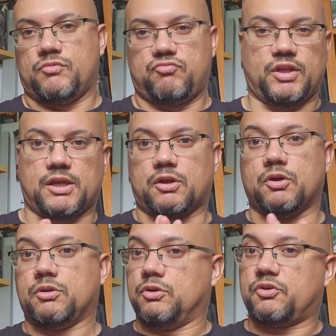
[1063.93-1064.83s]
take a
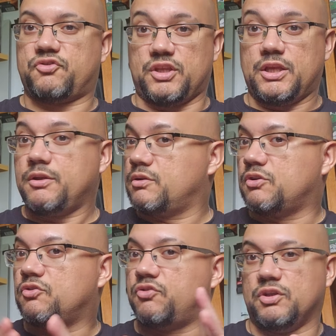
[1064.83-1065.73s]
good look, see
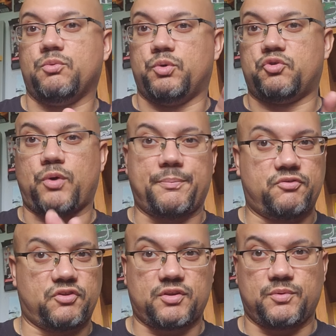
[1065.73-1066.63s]
which weapon
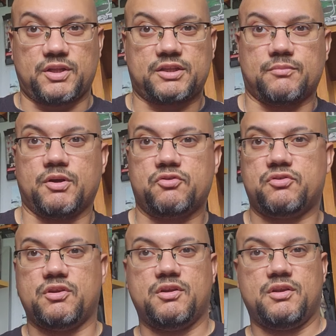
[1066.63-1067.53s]
system you like the most.
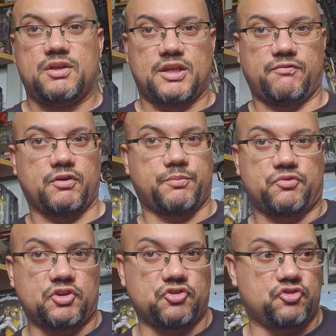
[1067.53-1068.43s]
If you're a
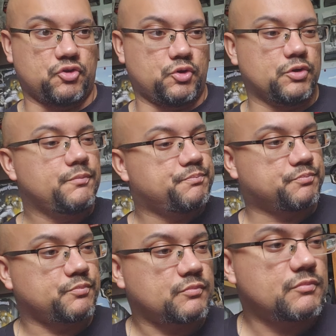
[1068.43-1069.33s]
precision shooter,
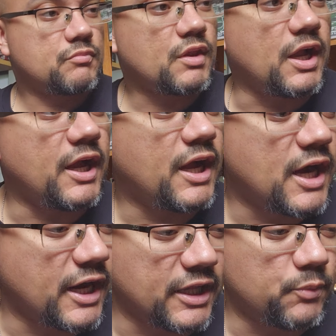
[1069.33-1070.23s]

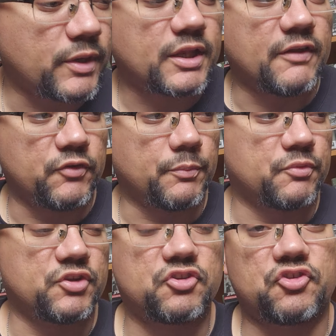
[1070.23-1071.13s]
if you're a
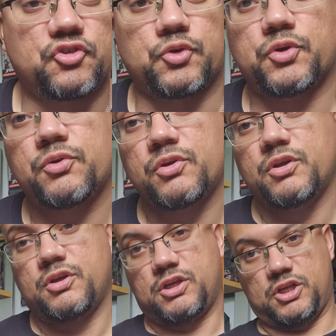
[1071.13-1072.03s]
precision shooter
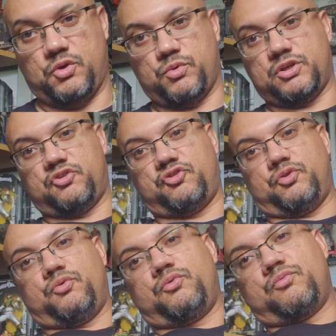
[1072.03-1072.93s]
and you want to
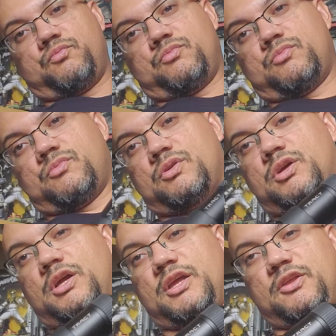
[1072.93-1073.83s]
shoot
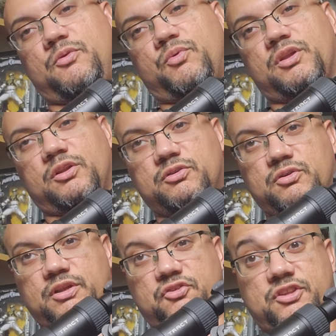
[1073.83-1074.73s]
and you want a
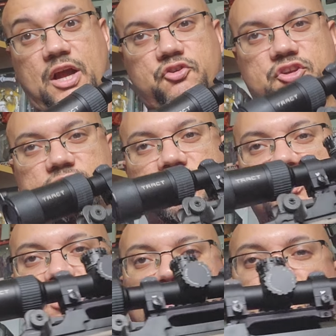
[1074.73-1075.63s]
little nostalgia,
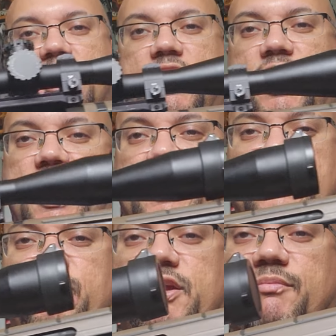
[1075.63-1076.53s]
I
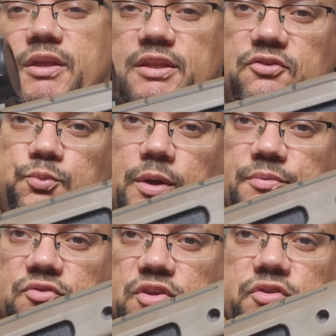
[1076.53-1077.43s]
highly recommend this
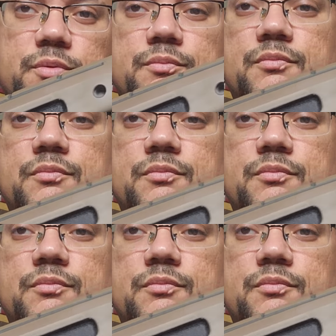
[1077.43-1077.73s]
weapon system.